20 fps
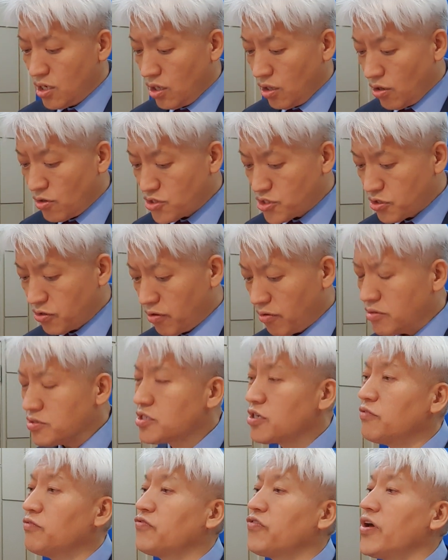Assurance
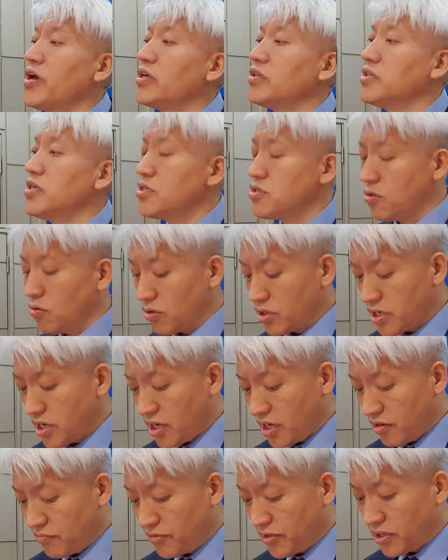of faith is
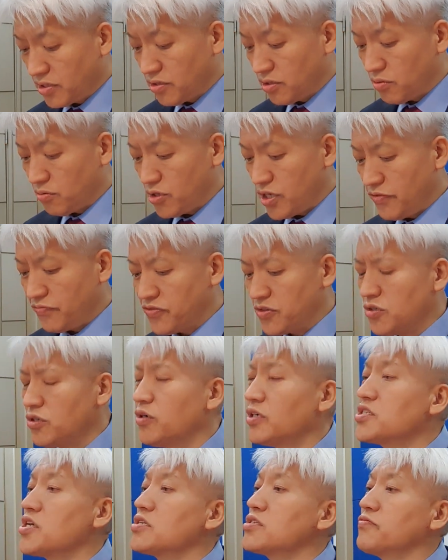okay, but if you
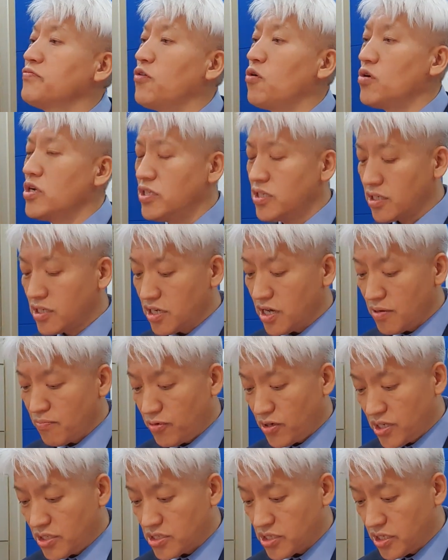are just falling into
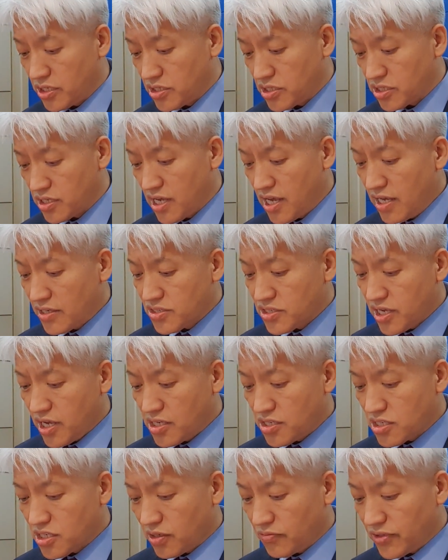complacence,
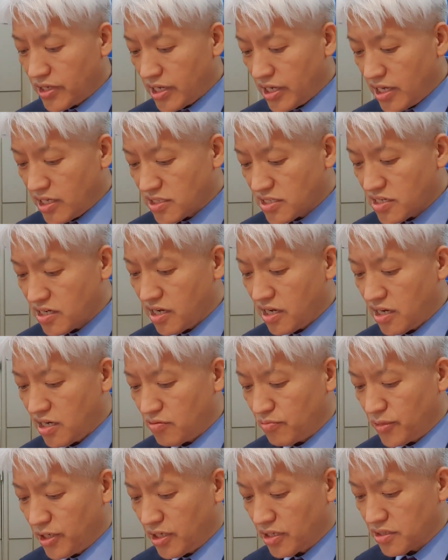sense of
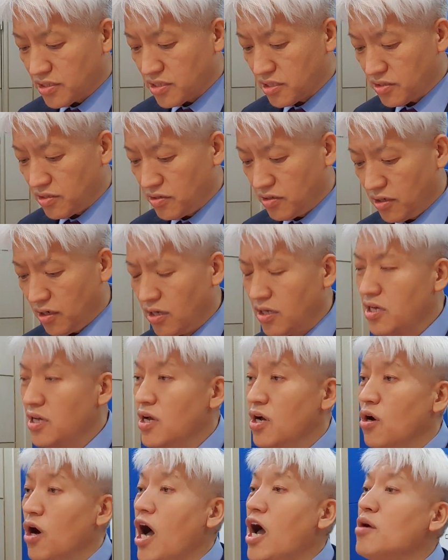entitlement,
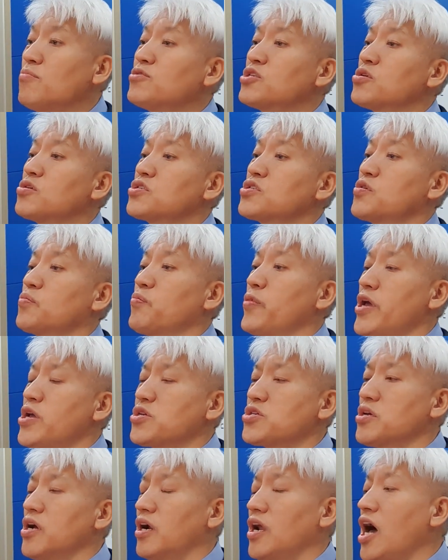I'm so
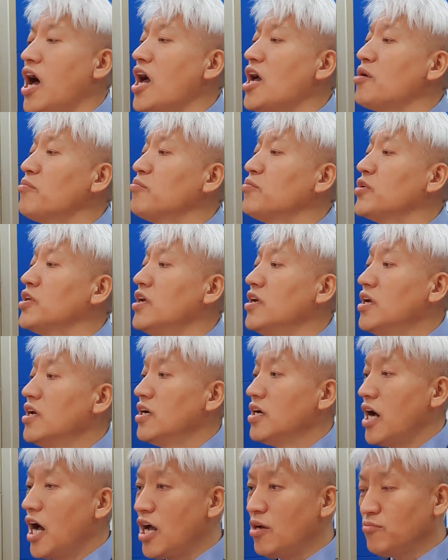special, I'm
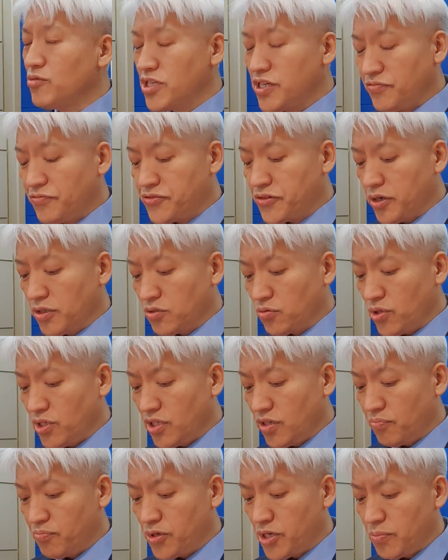different with
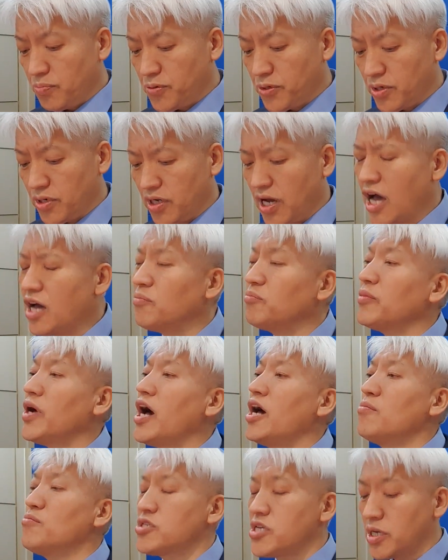the people,
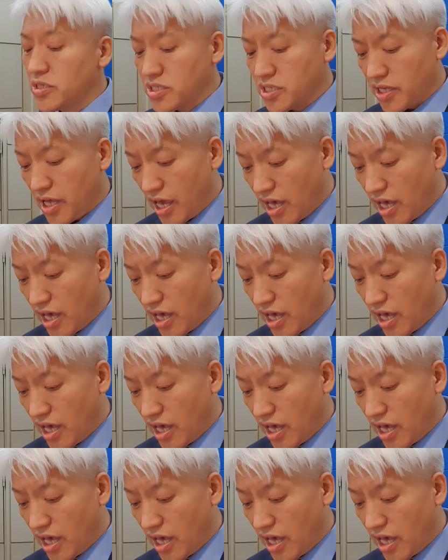I'm just the